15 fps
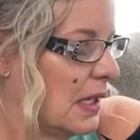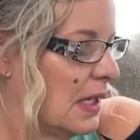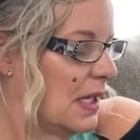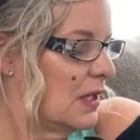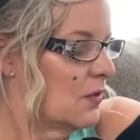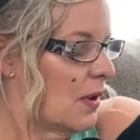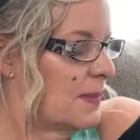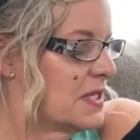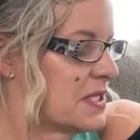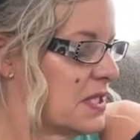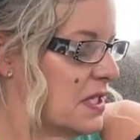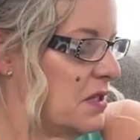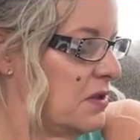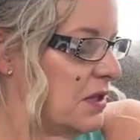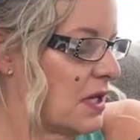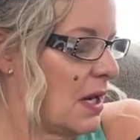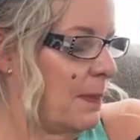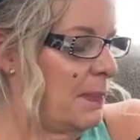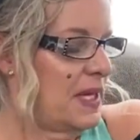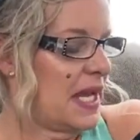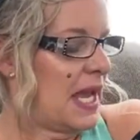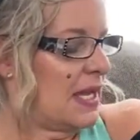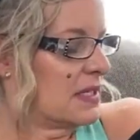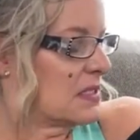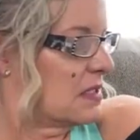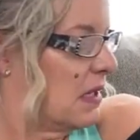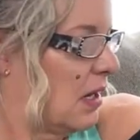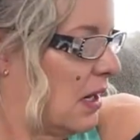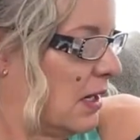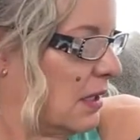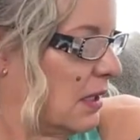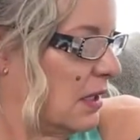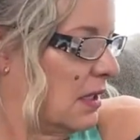You want me to sing you the cupcake song?